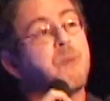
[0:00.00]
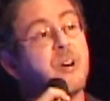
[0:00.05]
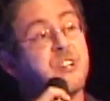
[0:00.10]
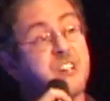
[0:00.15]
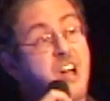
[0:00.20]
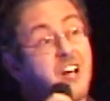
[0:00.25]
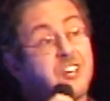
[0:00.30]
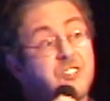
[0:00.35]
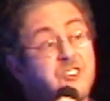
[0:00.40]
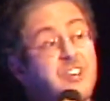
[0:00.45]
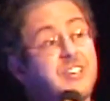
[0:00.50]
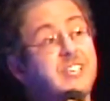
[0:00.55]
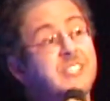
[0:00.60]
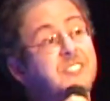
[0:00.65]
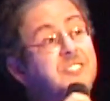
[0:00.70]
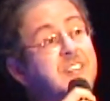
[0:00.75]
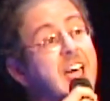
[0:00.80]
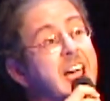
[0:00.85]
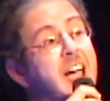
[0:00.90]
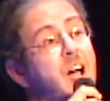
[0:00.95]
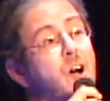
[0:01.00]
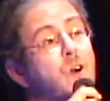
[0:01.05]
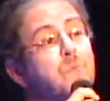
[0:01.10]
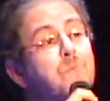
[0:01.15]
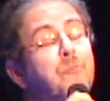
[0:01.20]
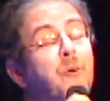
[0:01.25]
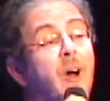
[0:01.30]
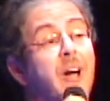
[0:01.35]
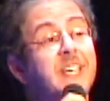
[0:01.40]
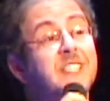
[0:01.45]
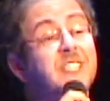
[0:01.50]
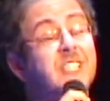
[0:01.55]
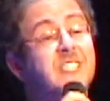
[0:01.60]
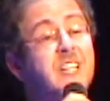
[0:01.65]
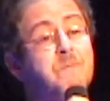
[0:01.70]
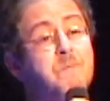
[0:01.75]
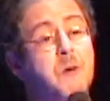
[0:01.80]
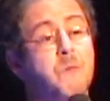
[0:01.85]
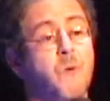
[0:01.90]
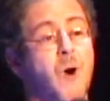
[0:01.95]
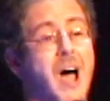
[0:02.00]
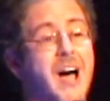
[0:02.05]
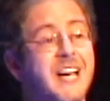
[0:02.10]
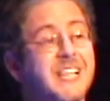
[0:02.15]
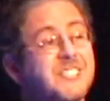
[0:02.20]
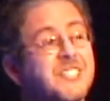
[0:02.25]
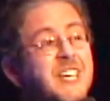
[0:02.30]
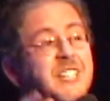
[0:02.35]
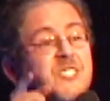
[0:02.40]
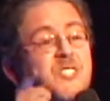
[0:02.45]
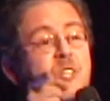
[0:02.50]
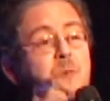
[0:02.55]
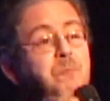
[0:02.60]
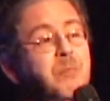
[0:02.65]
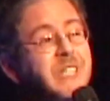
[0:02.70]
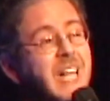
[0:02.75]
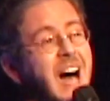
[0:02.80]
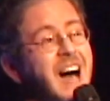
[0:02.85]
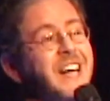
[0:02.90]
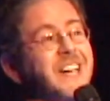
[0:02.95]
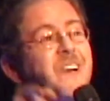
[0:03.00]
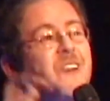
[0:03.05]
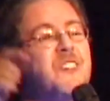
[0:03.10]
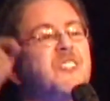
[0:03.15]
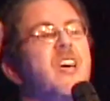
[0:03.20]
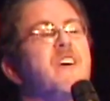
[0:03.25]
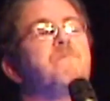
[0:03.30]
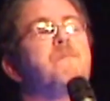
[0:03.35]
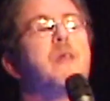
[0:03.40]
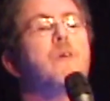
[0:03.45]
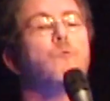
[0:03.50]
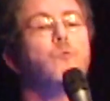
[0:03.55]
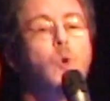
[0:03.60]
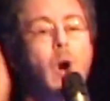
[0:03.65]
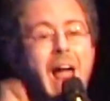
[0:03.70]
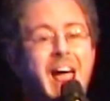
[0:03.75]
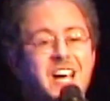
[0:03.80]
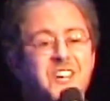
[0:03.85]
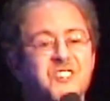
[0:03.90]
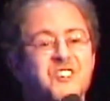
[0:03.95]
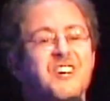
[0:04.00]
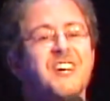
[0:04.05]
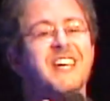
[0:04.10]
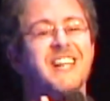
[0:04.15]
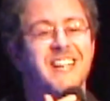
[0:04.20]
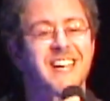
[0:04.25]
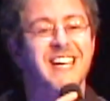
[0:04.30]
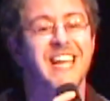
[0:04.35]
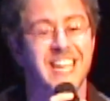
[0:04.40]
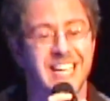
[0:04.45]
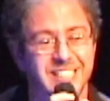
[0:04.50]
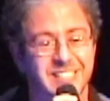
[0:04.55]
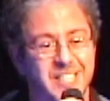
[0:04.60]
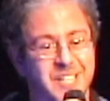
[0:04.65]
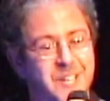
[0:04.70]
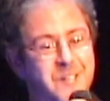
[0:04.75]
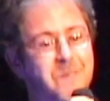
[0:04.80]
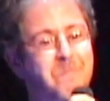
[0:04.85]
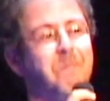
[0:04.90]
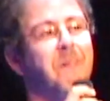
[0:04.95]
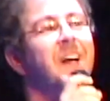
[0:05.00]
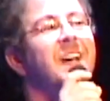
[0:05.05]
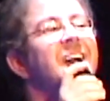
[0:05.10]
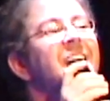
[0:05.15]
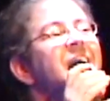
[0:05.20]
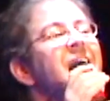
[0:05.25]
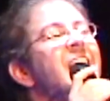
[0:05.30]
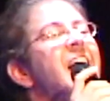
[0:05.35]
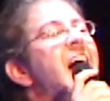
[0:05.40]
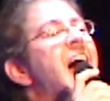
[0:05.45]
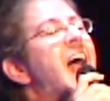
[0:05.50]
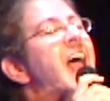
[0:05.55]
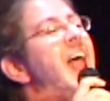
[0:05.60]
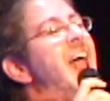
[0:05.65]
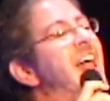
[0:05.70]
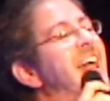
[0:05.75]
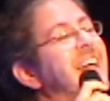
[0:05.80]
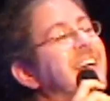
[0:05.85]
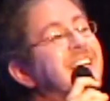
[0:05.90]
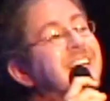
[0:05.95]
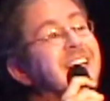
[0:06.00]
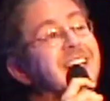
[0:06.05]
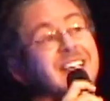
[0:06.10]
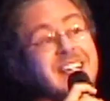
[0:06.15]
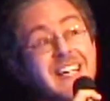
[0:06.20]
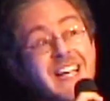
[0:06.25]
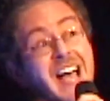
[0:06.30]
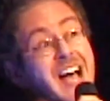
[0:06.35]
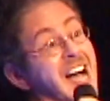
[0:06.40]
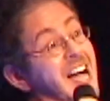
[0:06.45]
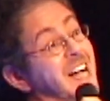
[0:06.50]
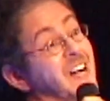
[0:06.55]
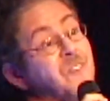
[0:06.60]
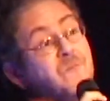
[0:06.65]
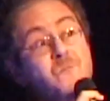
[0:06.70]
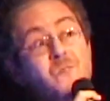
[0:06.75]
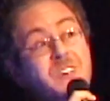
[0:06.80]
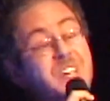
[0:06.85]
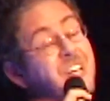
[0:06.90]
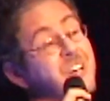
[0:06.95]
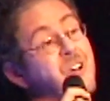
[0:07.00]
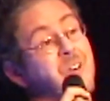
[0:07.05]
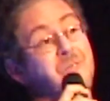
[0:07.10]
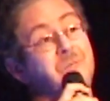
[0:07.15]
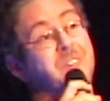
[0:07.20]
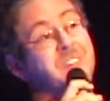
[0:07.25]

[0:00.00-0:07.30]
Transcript: production is down, prices have been rising, suppliers have been rationing helium. And, uh, you know,